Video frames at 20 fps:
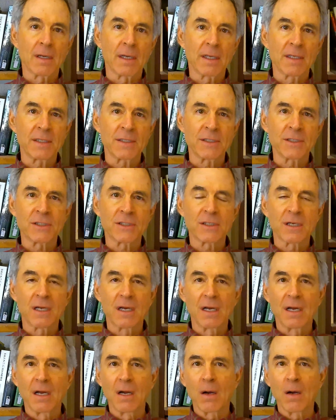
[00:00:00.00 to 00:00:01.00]
His
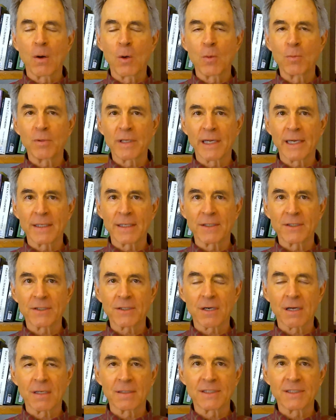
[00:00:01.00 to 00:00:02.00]
homeland is
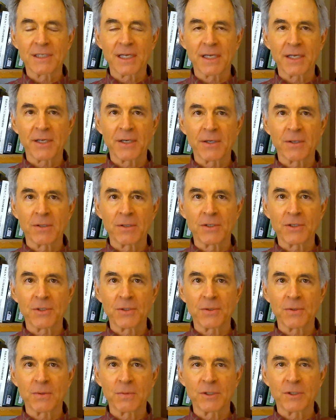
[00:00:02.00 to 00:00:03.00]
called Seir
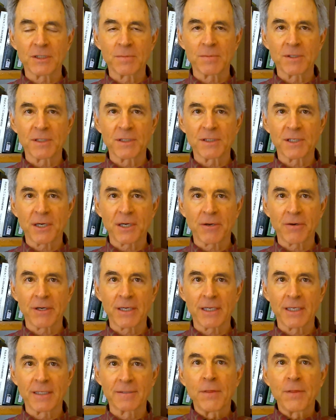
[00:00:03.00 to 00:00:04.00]
too, which means hairy.